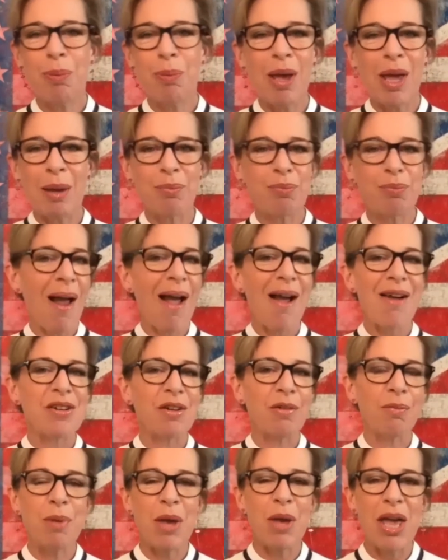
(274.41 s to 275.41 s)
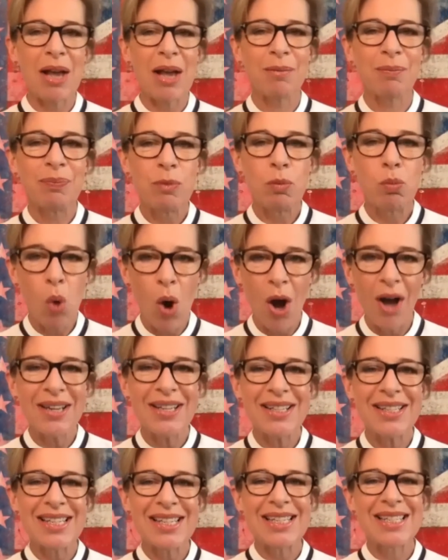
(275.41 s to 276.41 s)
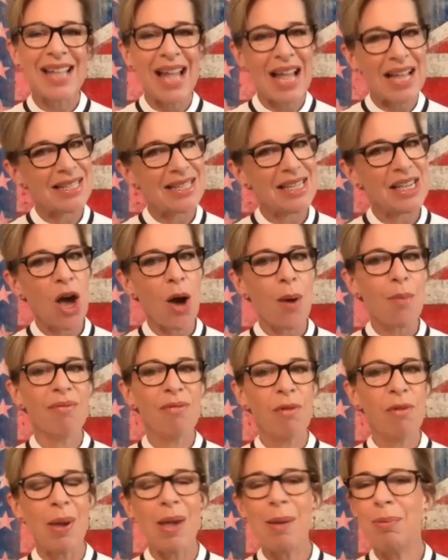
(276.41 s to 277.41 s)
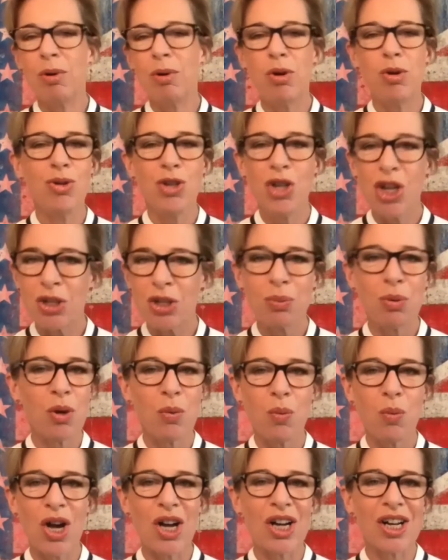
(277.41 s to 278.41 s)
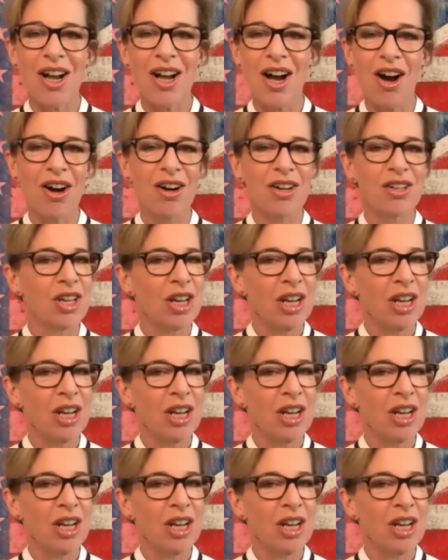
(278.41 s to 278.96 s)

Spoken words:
being proud of being white, standing up for people who just want to work hard,